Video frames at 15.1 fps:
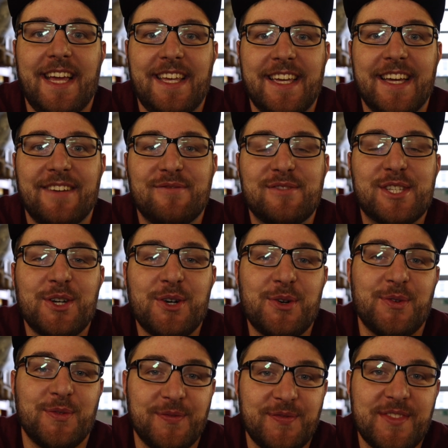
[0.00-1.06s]
A E M.
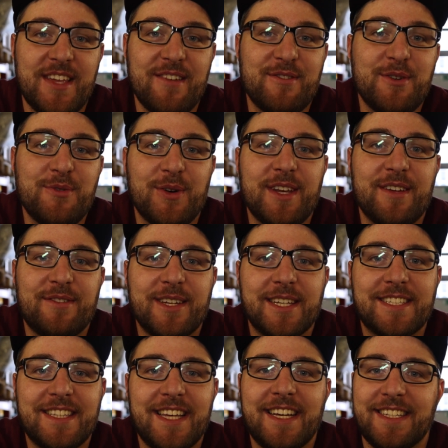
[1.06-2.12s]
So if you want to
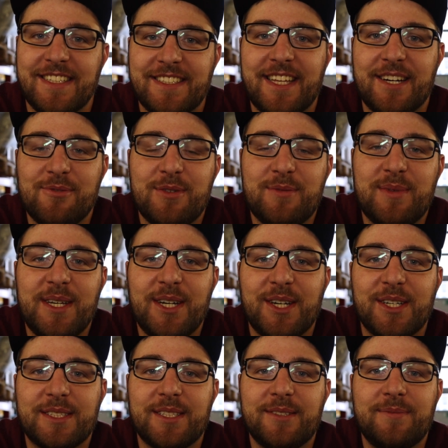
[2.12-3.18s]
fix that, that would be
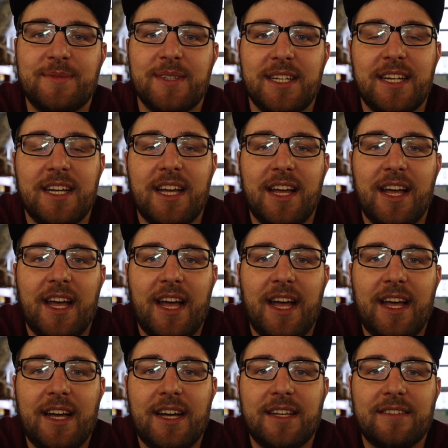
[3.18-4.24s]
awesome.
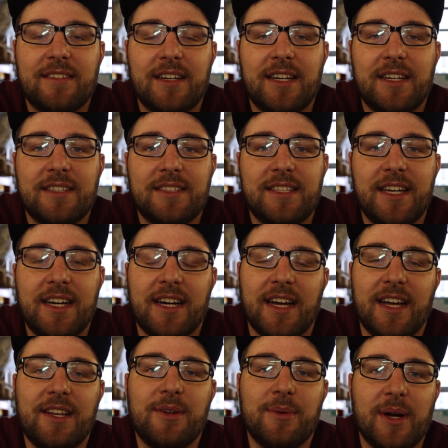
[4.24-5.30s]
And uh, yeah,
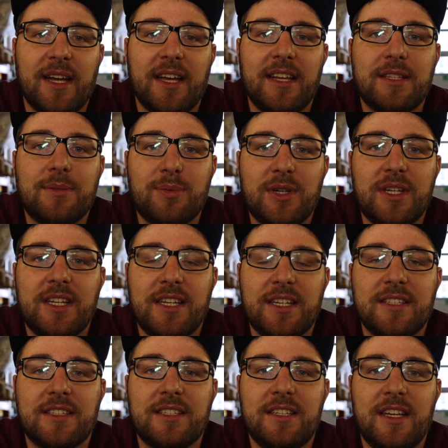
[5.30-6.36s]
anyway, it's
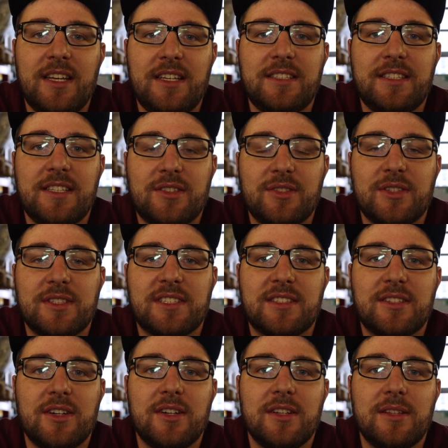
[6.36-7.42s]
pretty easy to
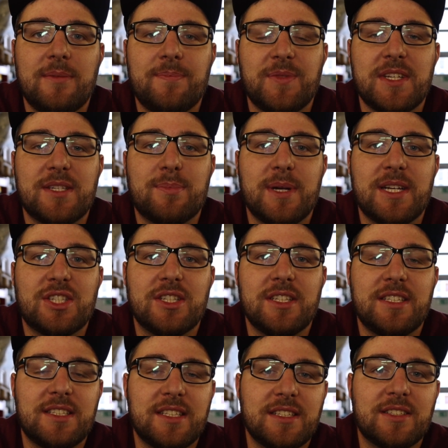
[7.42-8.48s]
install,
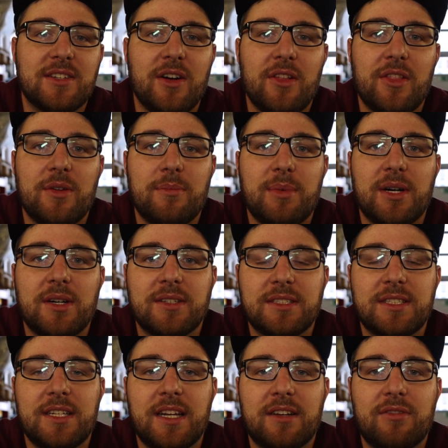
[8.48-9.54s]
especially since all the
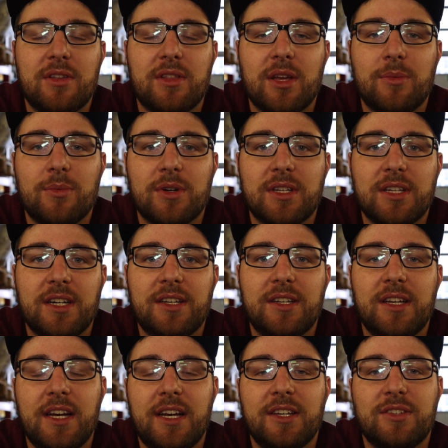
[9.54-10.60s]
bungs and everything were done.